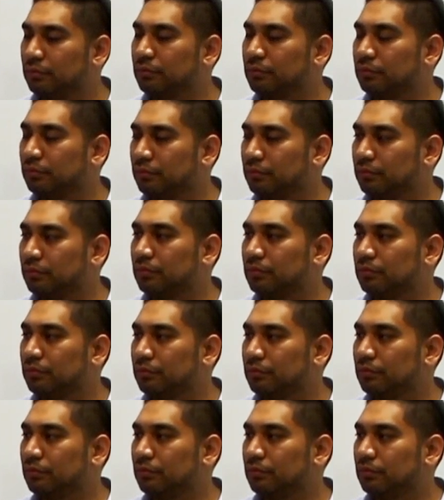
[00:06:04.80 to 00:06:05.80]

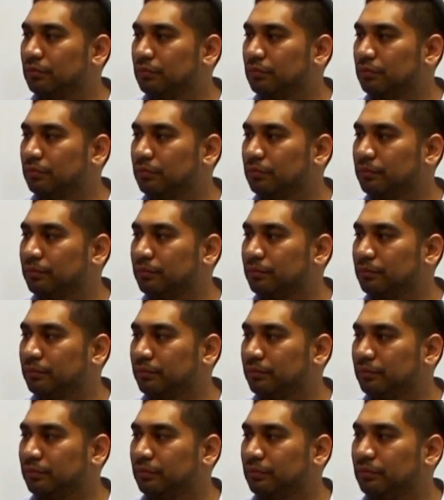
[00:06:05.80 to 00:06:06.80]

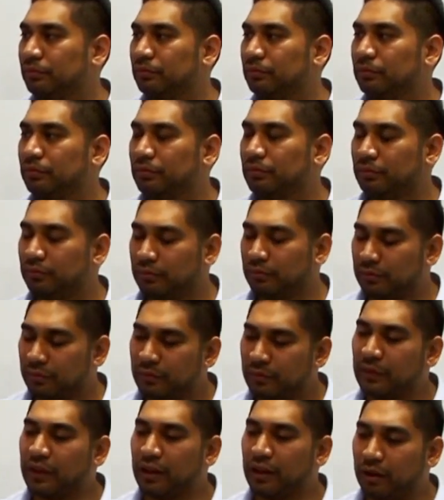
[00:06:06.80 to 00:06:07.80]

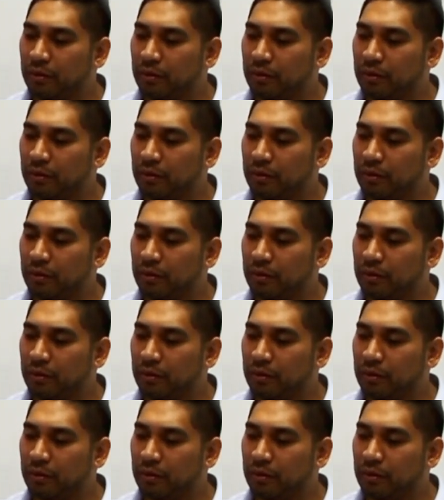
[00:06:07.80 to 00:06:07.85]
(silent)